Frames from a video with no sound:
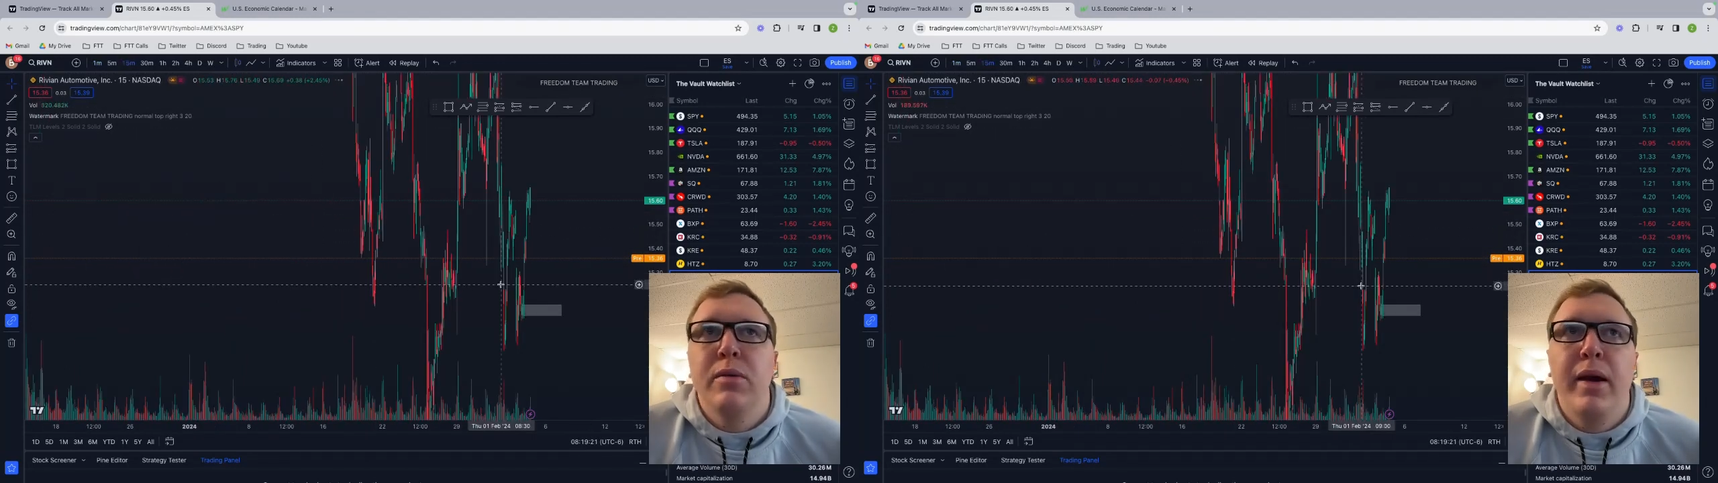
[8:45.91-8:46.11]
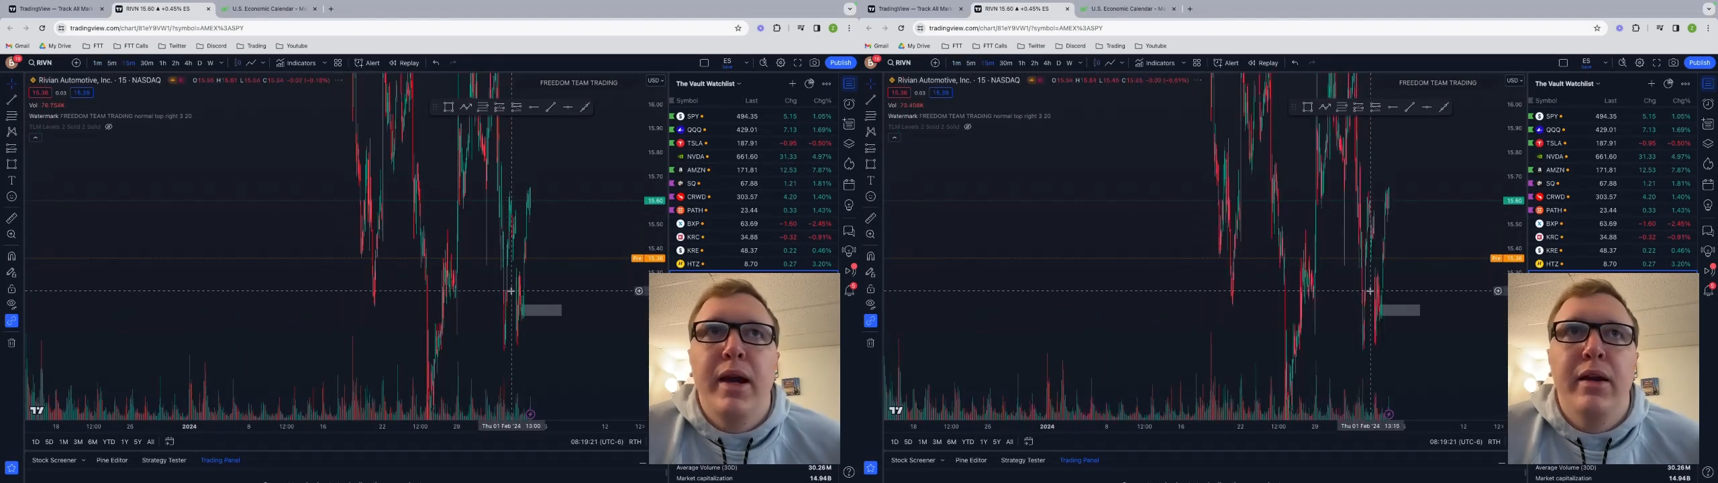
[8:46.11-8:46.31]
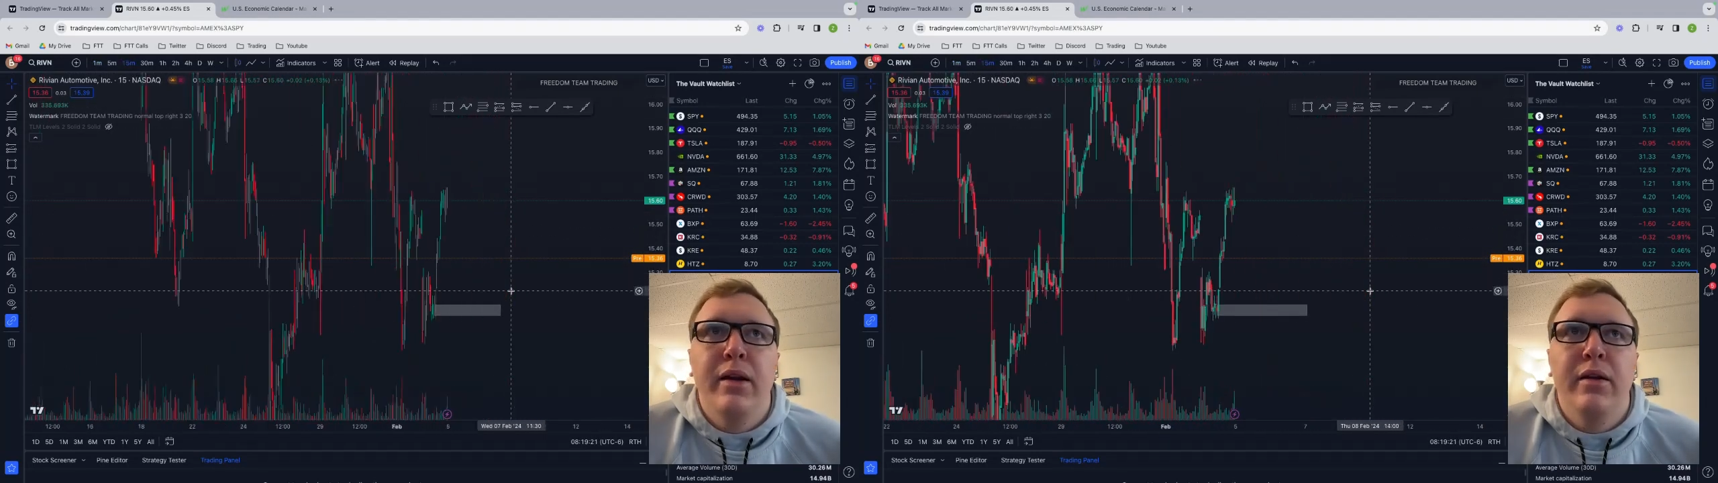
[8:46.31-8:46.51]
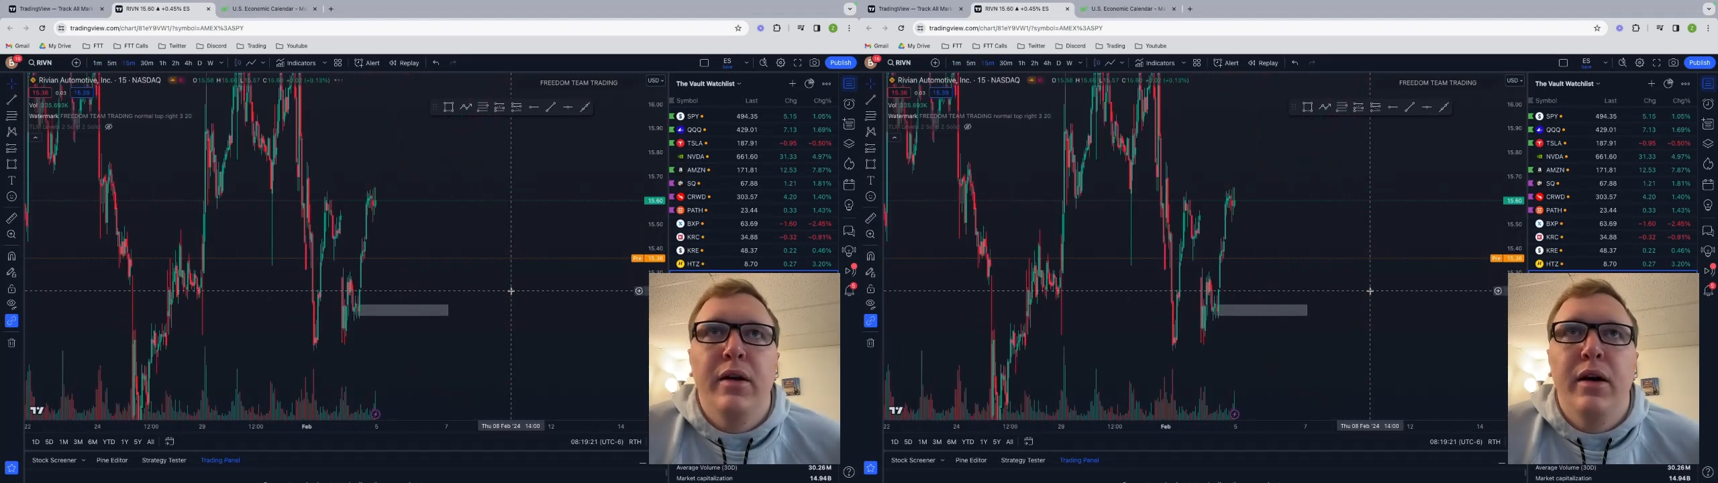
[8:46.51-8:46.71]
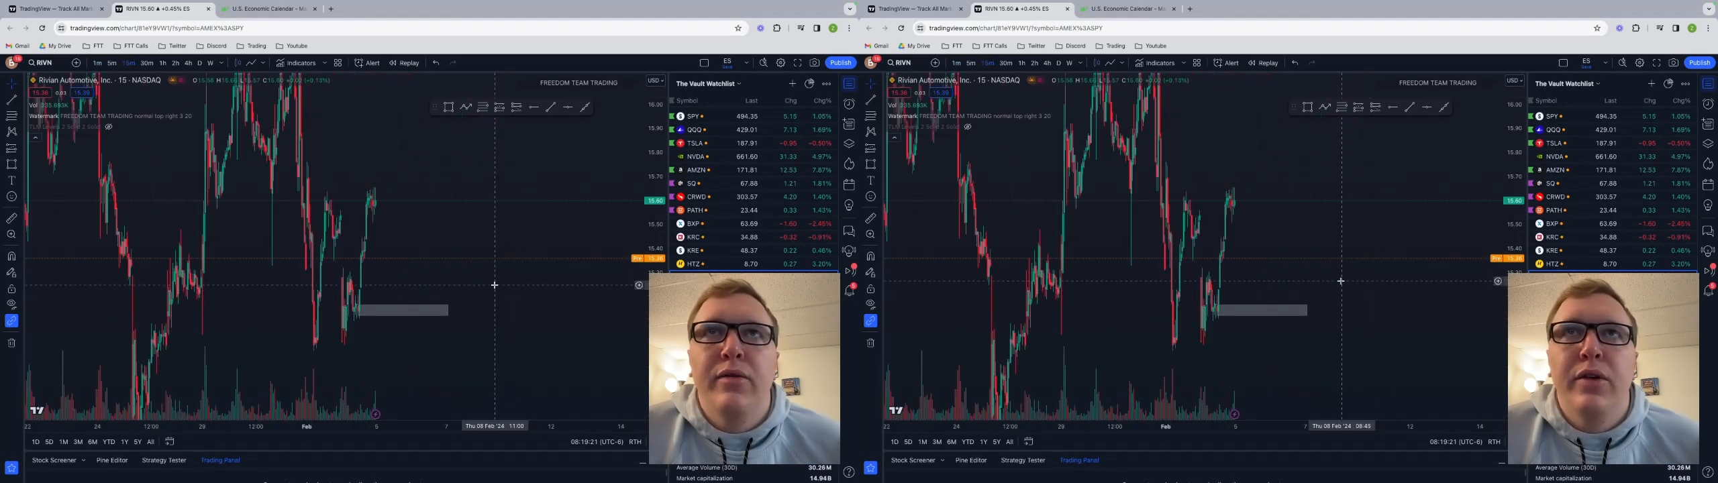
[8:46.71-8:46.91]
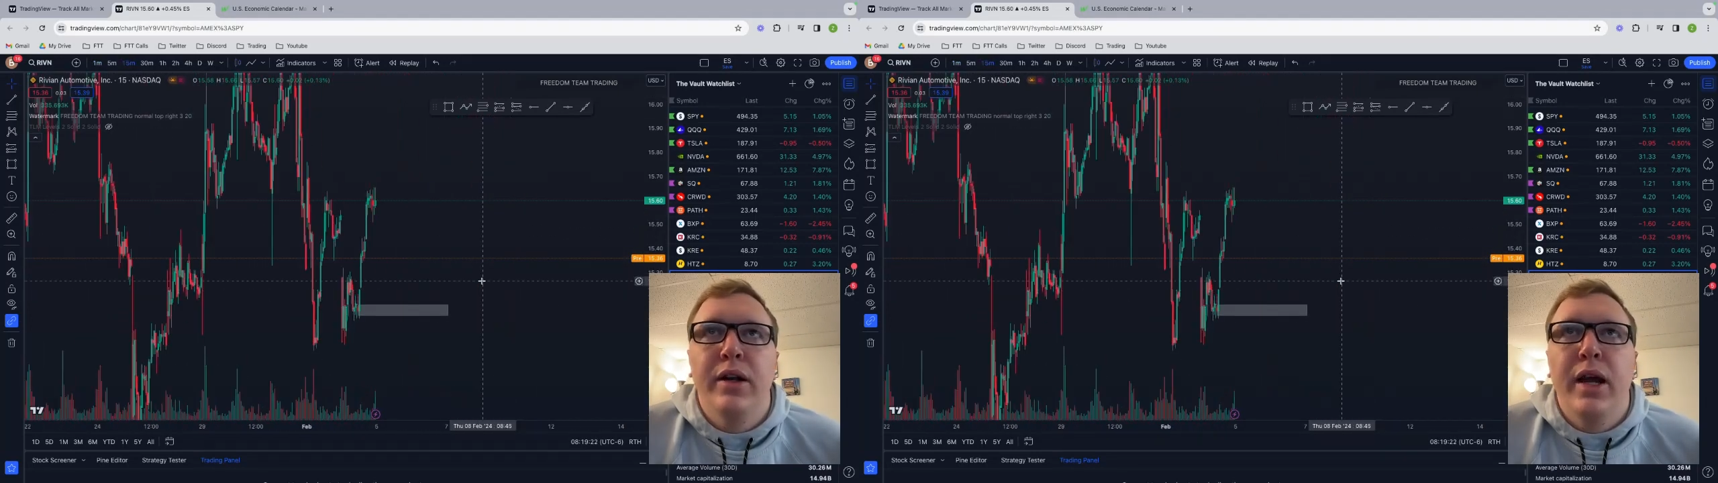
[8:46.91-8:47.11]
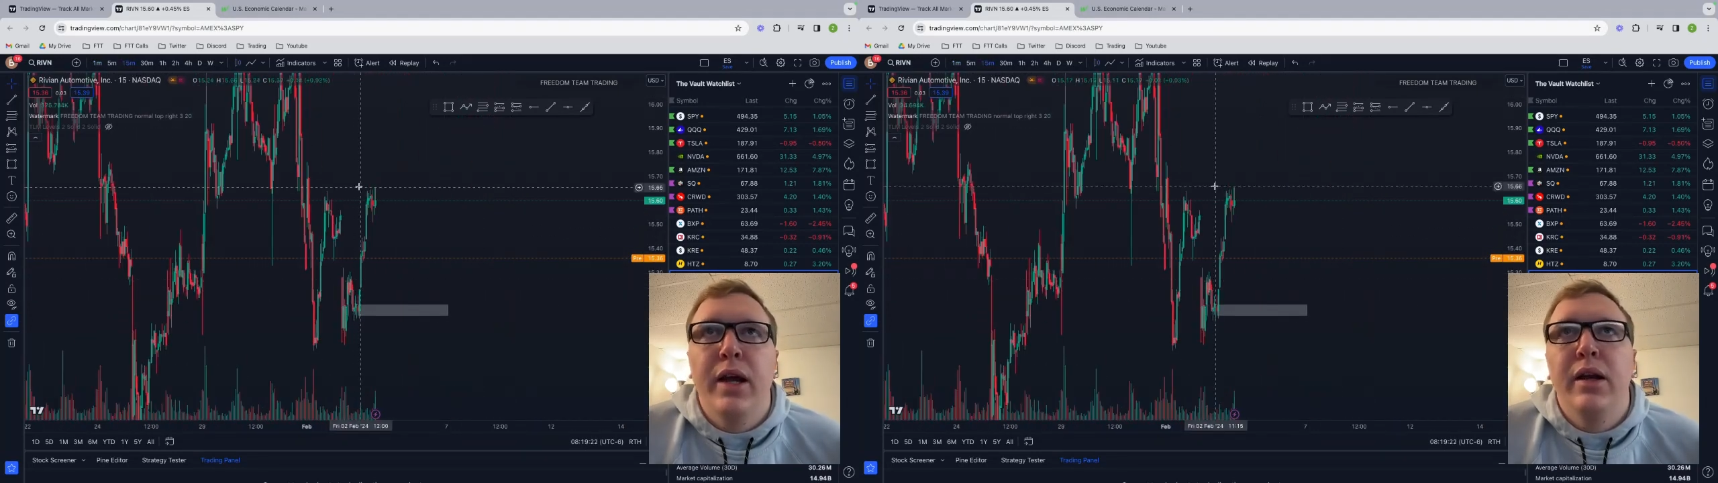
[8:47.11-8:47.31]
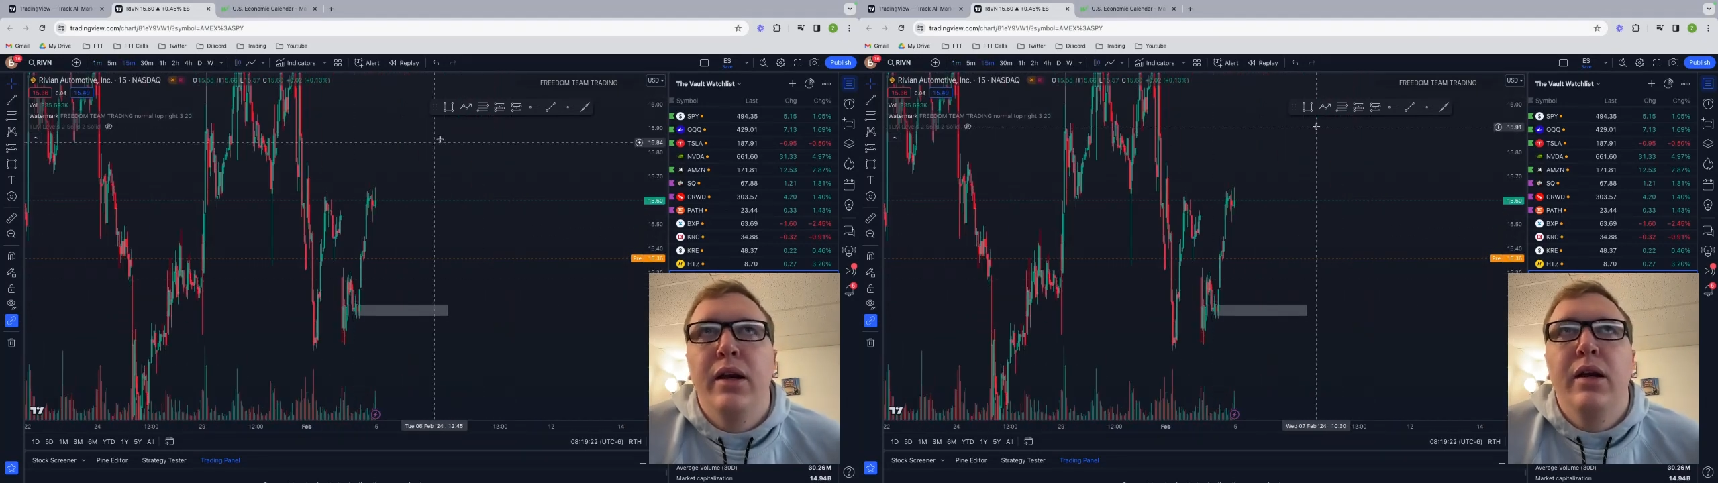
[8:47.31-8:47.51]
demand for today?